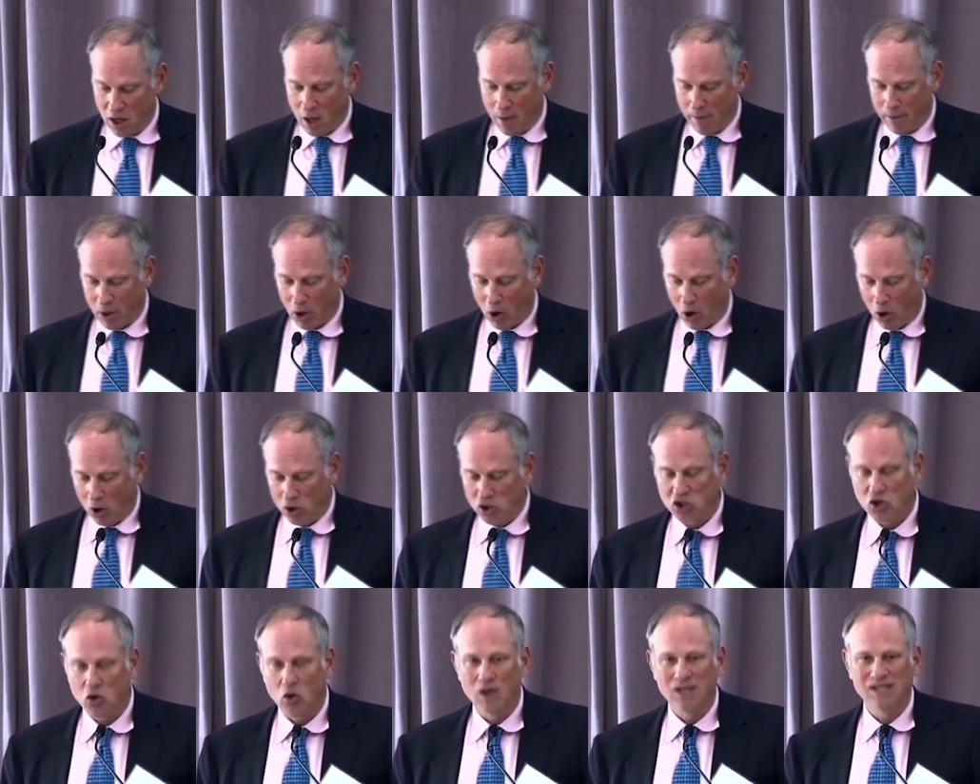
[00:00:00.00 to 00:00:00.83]
but
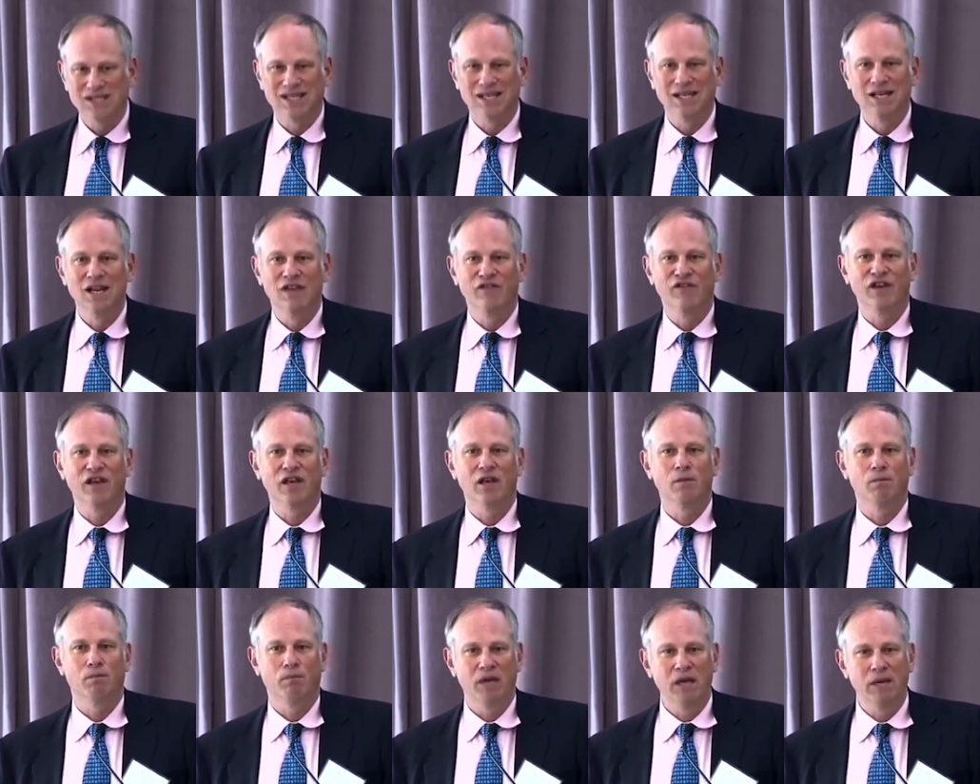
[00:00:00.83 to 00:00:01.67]
also a
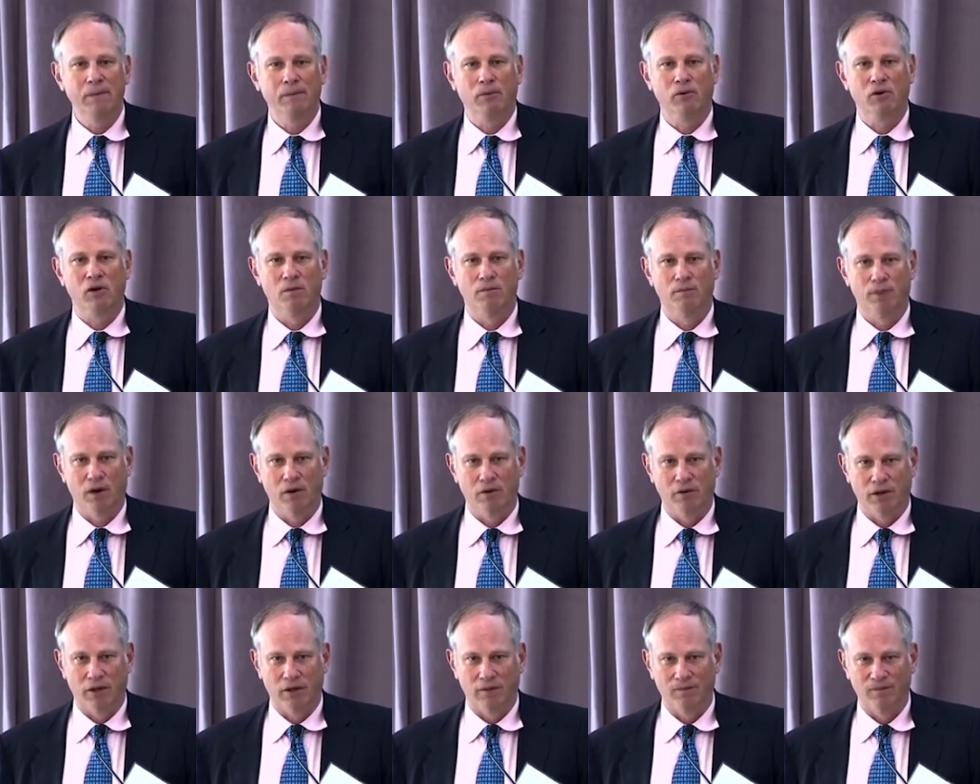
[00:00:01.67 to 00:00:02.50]
significant people
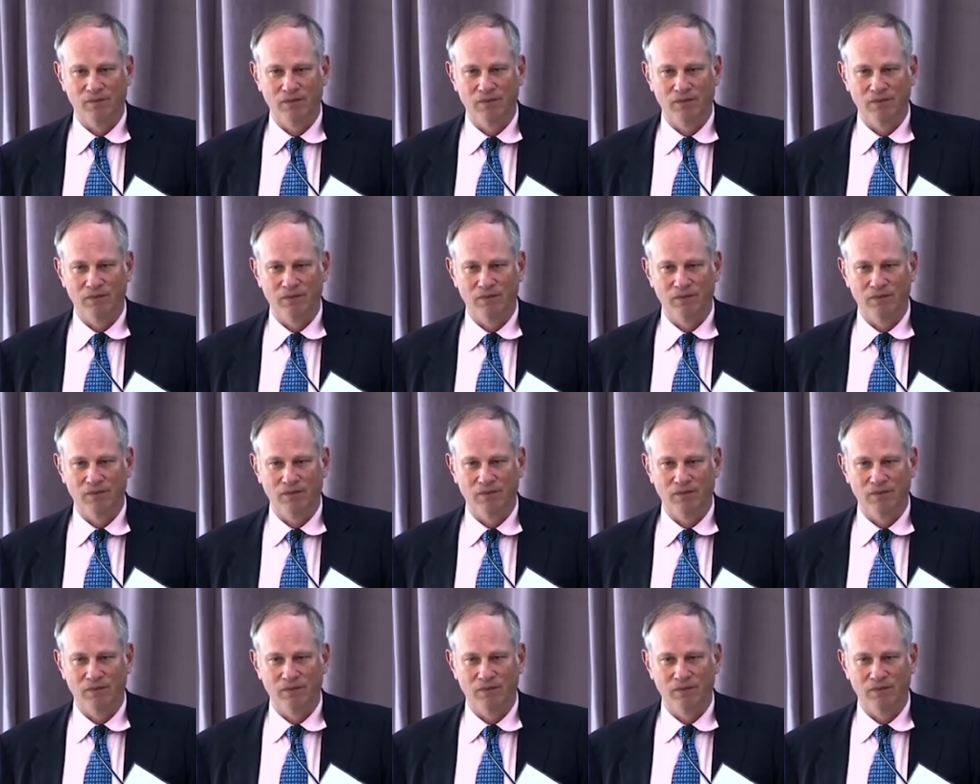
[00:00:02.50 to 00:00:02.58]
component.